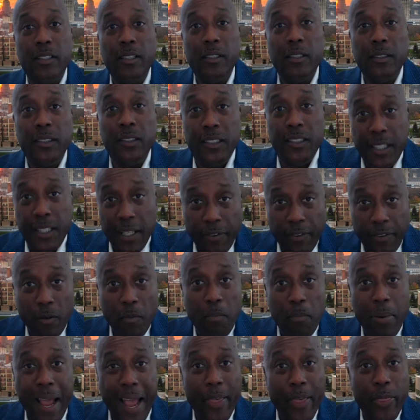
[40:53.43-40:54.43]
different
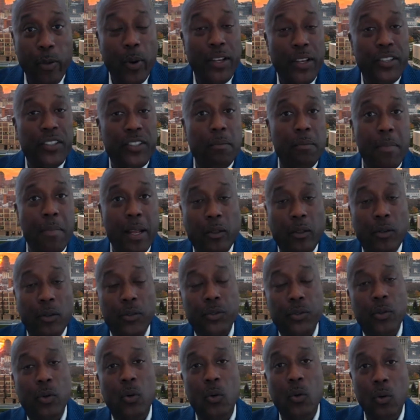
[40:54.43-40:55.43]
pathways to medical
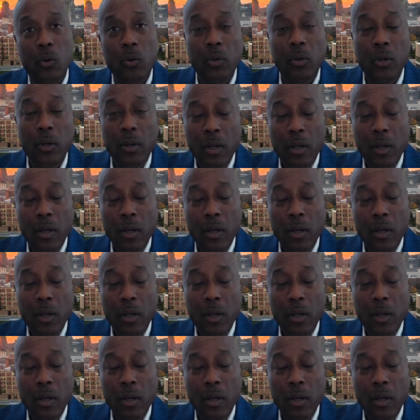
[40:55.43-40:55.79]
school.